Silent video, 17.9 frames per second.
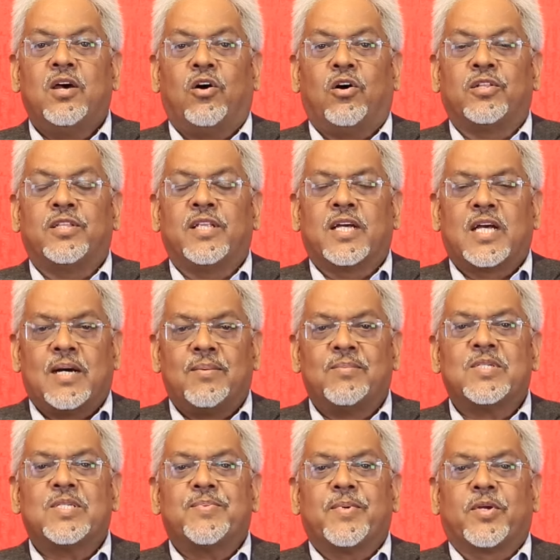on their
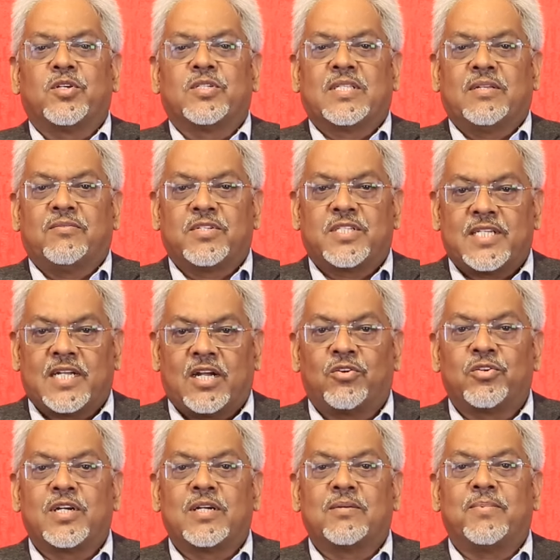governments because they were
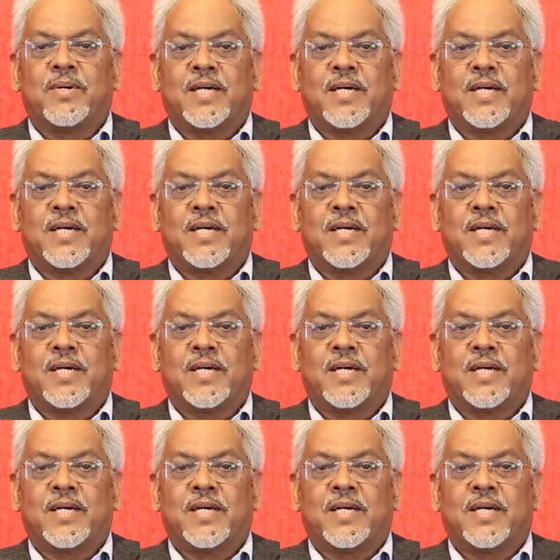surrounded